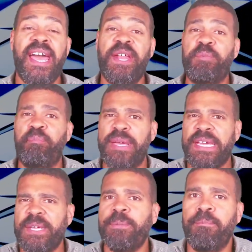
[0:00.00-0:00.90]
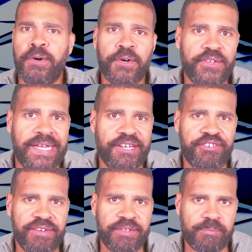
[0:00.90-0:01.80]
and be more
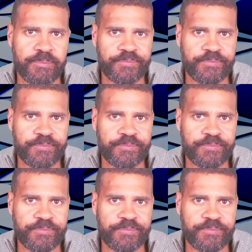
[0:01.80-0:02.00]
data-driven.